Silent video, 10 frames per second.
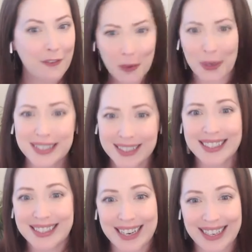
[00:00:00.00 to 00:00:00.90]
Of course
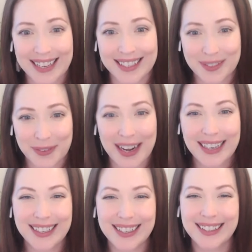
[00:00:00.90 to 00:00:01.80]
they say yes,
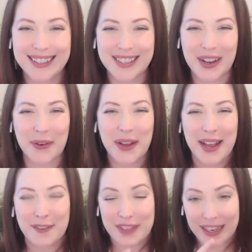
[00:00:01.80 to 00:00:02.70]
right? So
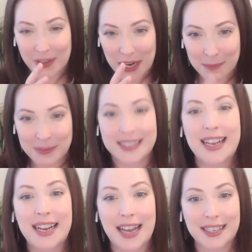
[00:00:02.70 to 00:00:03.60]
that you get them to
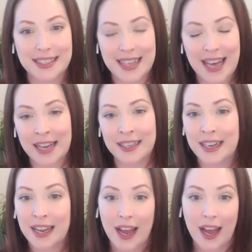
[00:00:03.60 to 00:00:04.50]
say yes
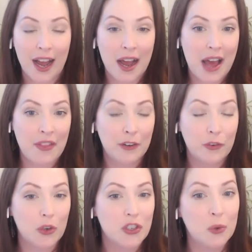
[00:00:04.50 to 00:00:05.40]
then. And then
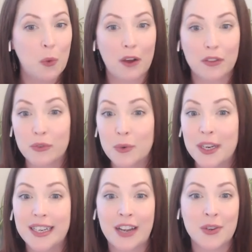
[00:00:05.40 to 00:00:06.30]
of course you walk through
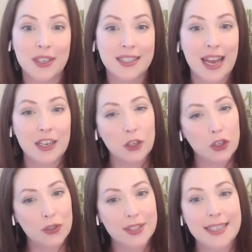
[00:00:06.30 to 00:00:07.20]
it and you could say,
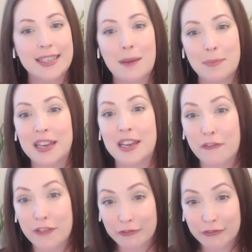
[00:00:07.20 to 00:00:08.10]
could you see that being a
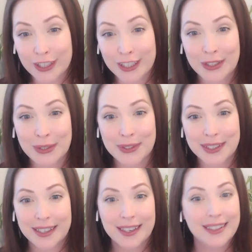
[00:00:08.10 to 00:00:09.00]
fit for
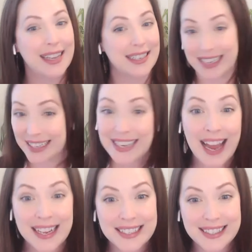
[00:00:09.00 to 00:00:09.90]
you? They say
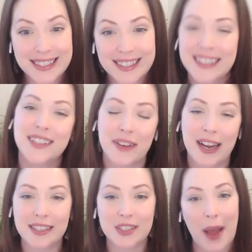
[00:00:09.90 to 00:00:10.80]
yes,
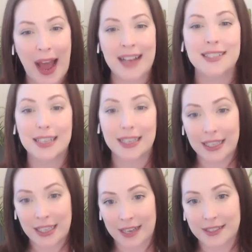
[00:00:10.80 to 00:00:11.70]
right? So ask
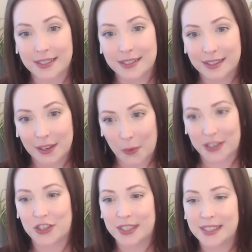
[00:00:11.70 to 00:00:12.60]
yes
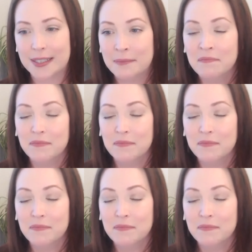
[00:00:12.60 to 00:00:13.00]
questions.